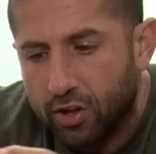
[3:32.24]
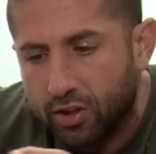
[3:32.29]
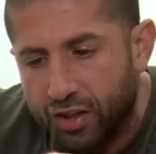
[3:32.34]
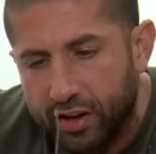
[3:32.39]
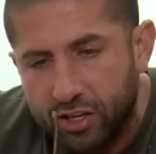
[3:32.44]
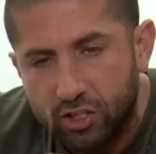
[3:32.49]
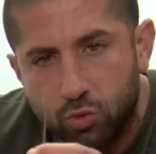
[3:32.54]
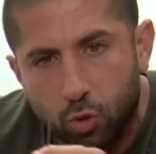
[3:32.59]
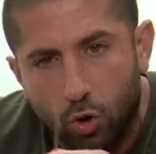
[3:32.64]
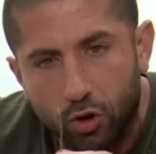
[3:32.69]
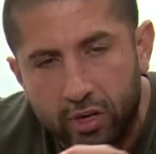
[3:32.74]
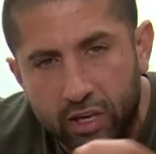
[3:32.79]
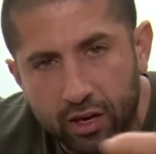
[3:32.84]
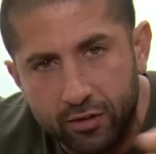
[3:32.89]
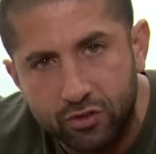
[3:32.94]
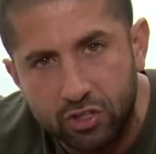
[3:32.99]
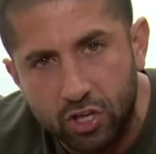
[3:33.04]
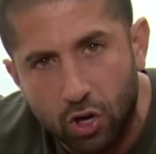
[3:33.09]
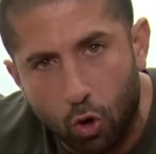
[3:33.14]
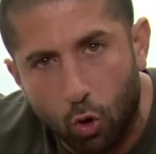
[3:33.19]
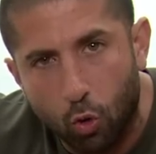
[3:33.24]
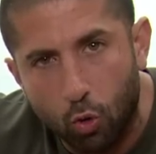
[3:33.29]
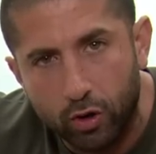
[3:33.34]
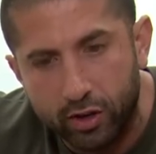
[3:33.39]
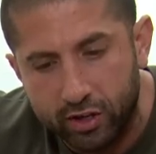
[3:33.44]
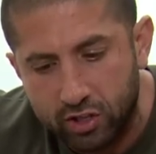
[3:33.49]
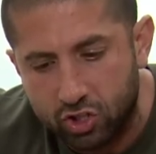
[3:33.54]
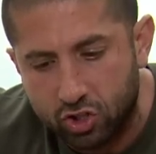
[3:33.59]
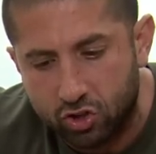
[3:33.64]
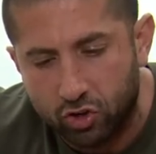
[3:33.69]
and that's what gives it all
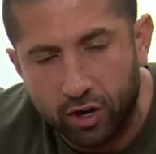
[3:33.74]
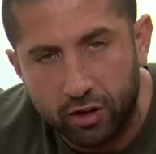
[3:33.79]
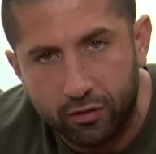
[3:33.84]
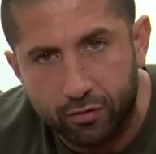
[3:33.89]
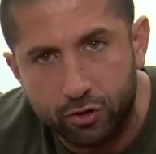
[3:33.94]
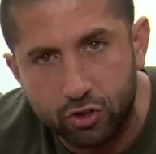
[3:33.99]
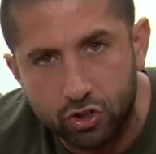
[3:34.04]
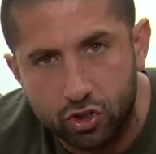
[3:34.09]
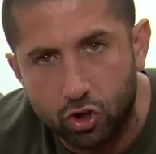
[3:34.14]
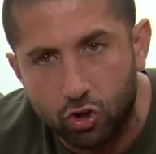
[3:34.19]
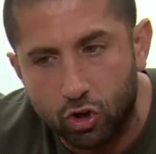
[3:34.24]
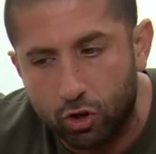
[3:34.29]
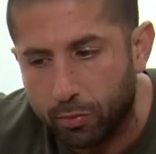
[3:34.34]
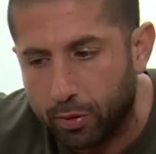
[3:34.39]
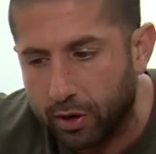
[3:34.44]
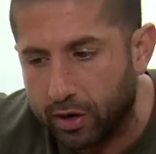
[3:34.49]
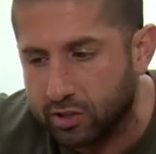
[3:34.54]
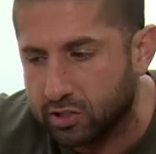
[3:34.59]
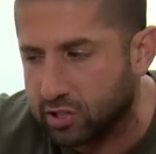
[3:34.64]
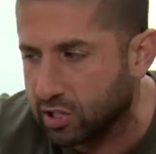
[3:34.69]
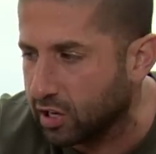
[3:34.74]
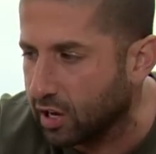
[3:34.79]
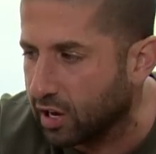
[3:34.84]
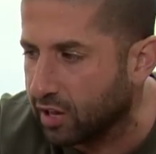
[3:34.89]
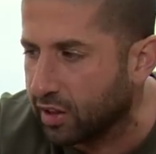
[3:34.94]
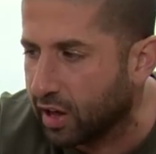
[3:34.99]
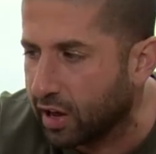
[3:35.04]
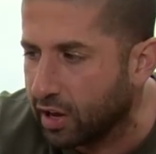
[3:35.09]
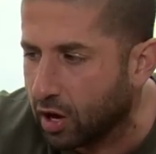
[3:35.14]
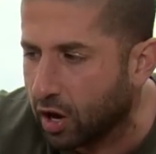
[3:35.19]
its strength and durability.
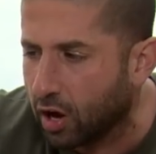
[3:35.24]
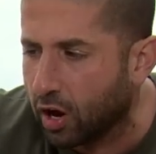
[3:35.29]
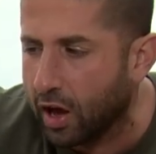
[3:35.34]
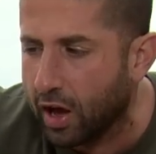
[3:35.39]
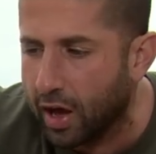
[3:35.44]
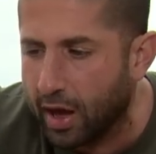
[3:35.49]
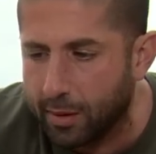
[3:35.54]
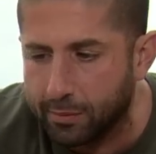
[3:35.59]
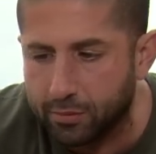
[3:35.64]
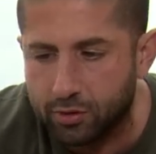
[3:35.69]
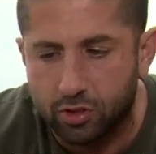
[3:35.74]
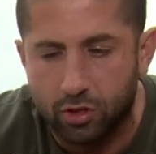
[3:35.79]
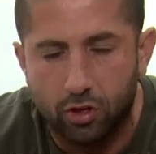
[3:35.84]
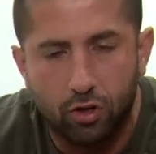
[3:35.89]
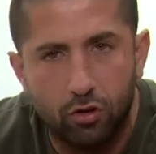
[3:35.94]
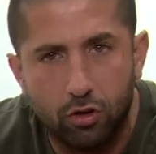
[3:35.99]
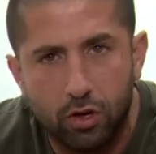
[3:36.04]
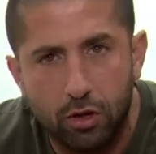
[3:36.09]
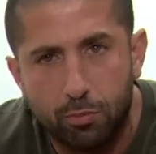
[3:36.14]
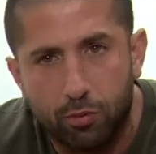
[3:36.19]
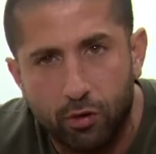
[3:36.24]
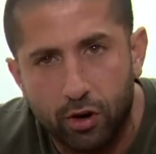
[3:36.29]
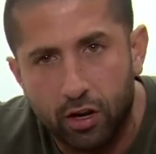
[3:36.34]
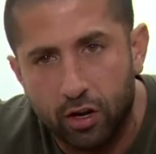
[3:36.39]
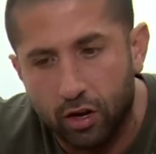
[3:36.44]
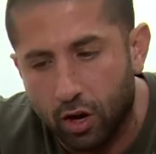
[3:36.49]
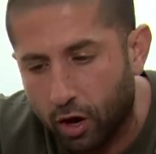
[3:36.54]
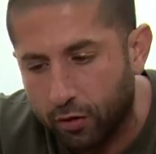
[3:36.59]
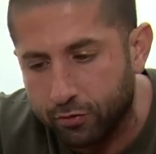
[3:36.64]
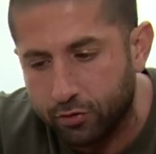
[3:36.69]
And they are absolutely
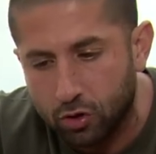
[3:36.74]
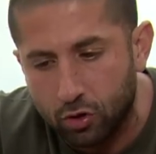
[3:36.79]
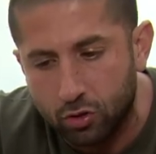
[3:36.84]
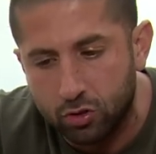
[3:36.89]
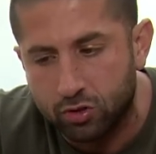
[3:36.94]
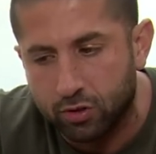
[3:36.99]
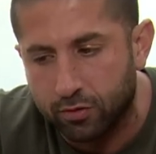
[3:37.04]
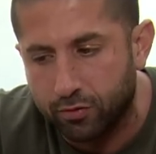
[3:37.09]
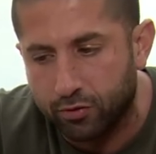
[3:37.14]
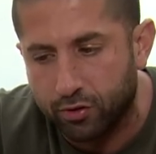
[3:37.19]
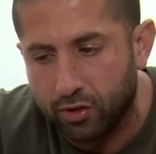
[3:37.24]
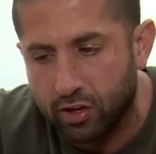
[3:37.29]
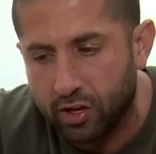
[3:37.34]
brilliant. I've used them for